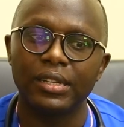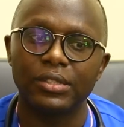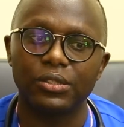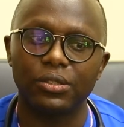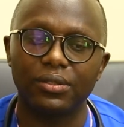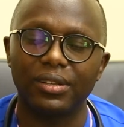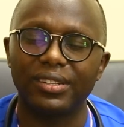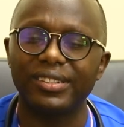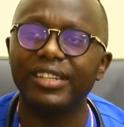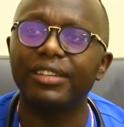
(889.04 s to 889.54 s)

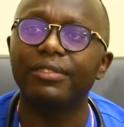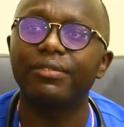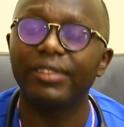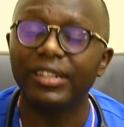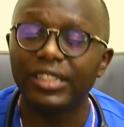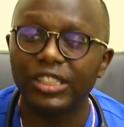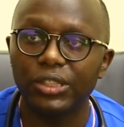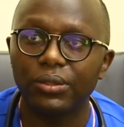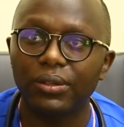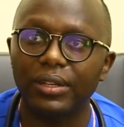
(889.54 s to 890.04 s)
so that
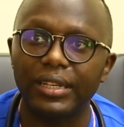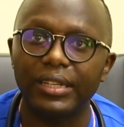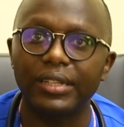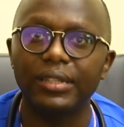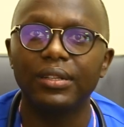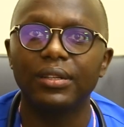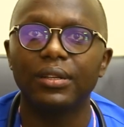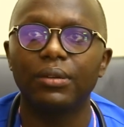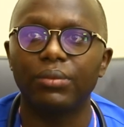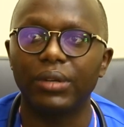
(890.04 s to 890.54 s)

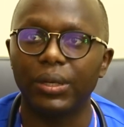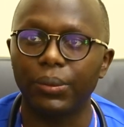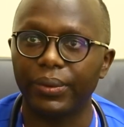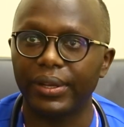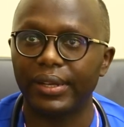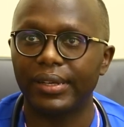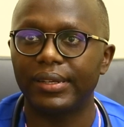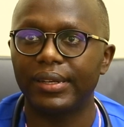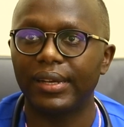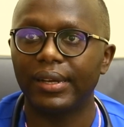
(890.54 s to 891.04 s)
eventually when
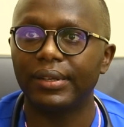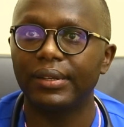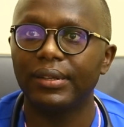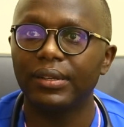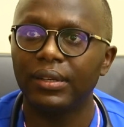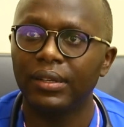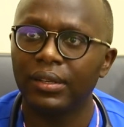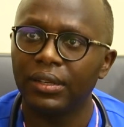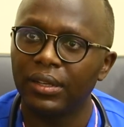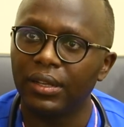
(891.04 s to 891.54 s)
we are done,
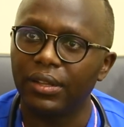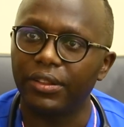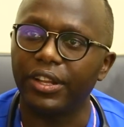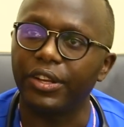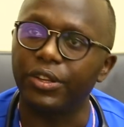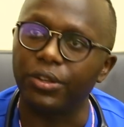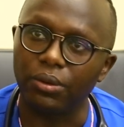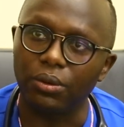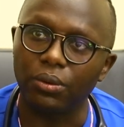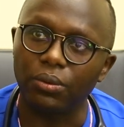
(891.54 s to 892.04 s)

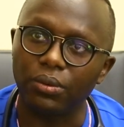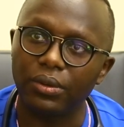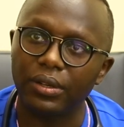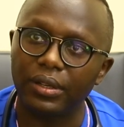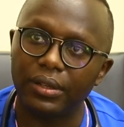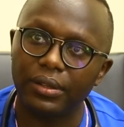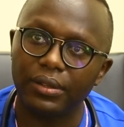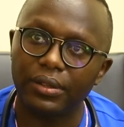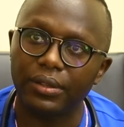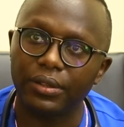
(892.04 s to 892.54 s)
then you
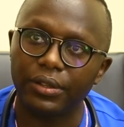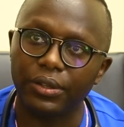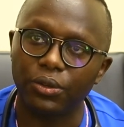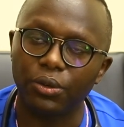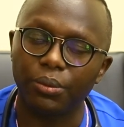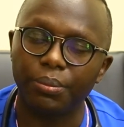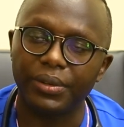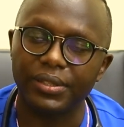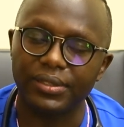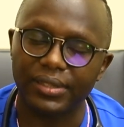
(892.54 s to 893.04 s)
look, you
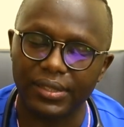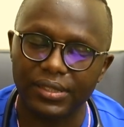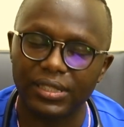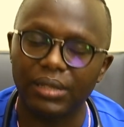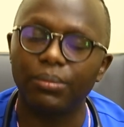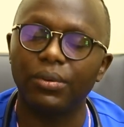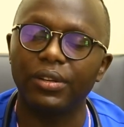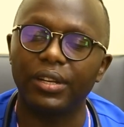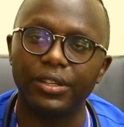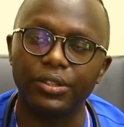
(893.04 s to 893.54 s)
know,
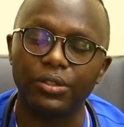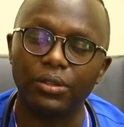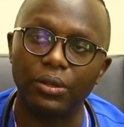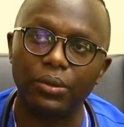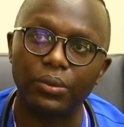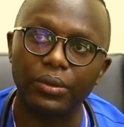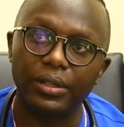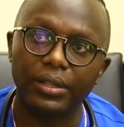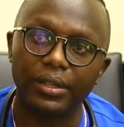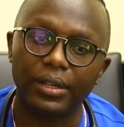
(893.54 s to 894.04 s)
presentable and you
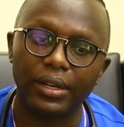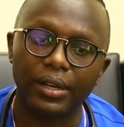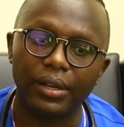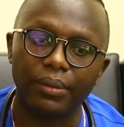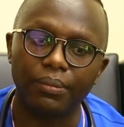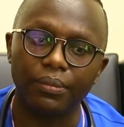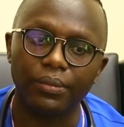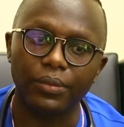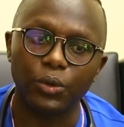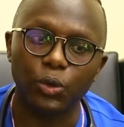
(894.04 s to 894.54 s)
look
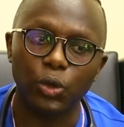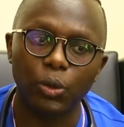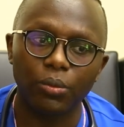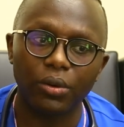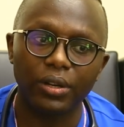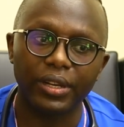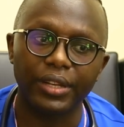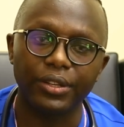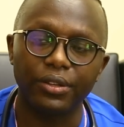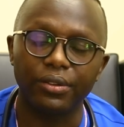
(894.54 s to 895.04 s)

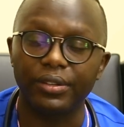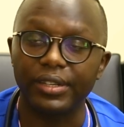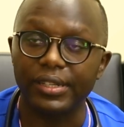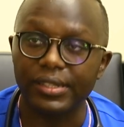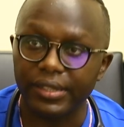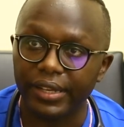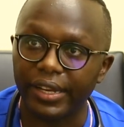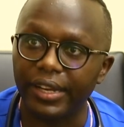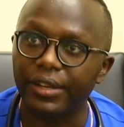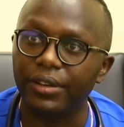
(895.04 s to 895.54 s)
normal and you
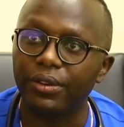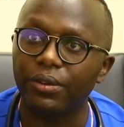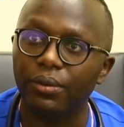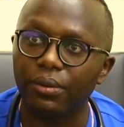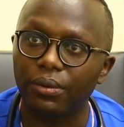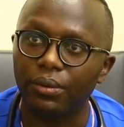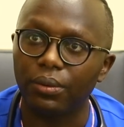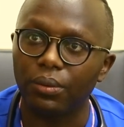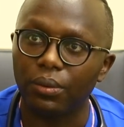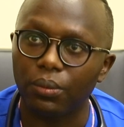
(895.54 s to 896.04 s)
retain
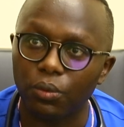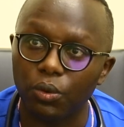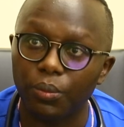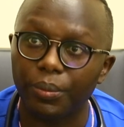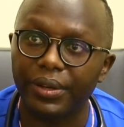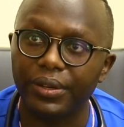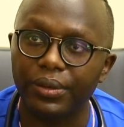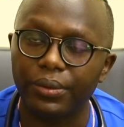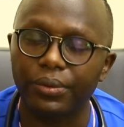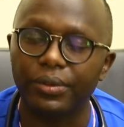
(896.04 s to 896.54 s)
your
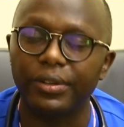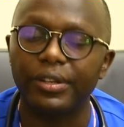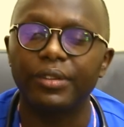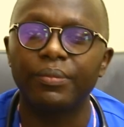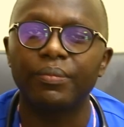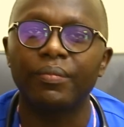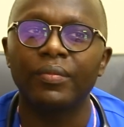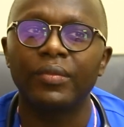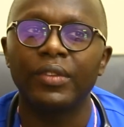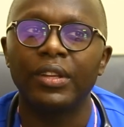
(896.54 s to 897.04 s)
womanhood.
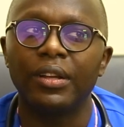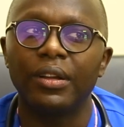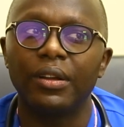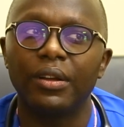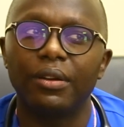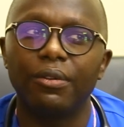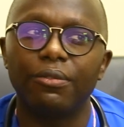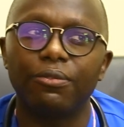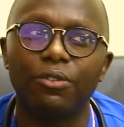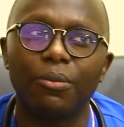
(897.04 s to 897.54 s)

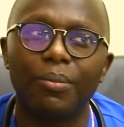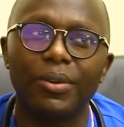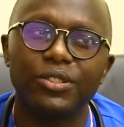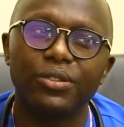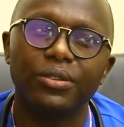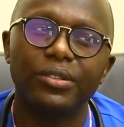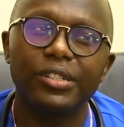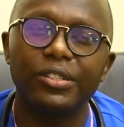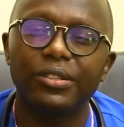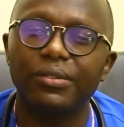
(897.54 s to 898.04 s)
for
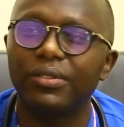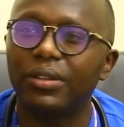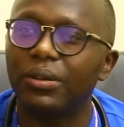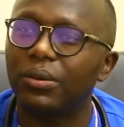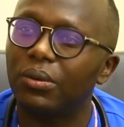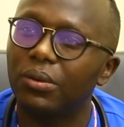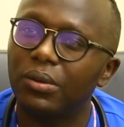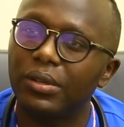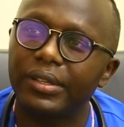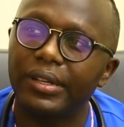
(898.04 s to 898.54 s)
majority of the
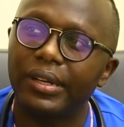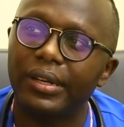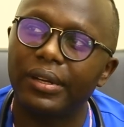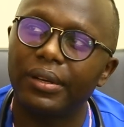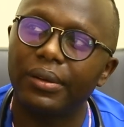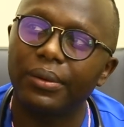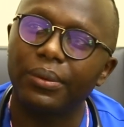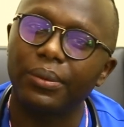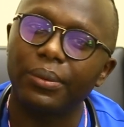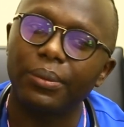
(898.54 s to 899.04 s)

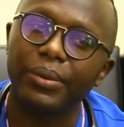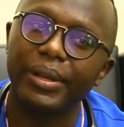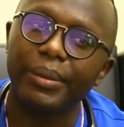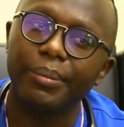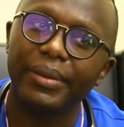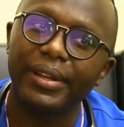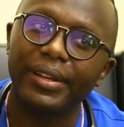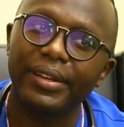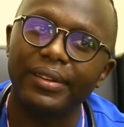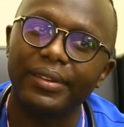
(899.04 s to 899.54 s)
older
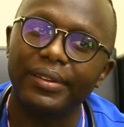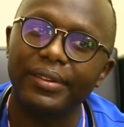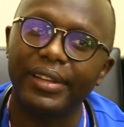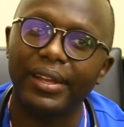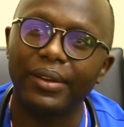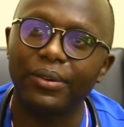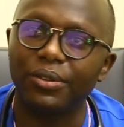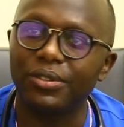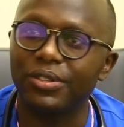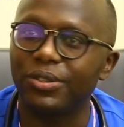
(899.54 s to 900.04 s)
women,
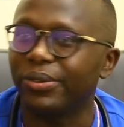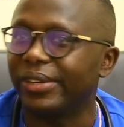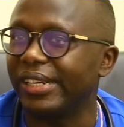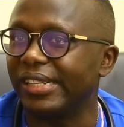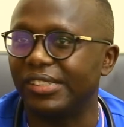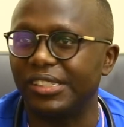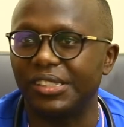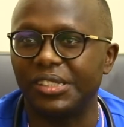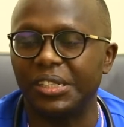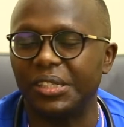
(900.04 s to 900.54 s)
they're not so
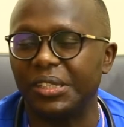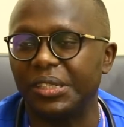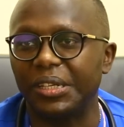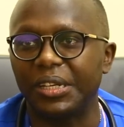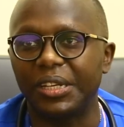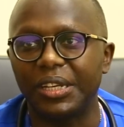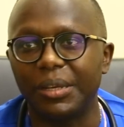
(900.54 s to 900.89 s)
interested in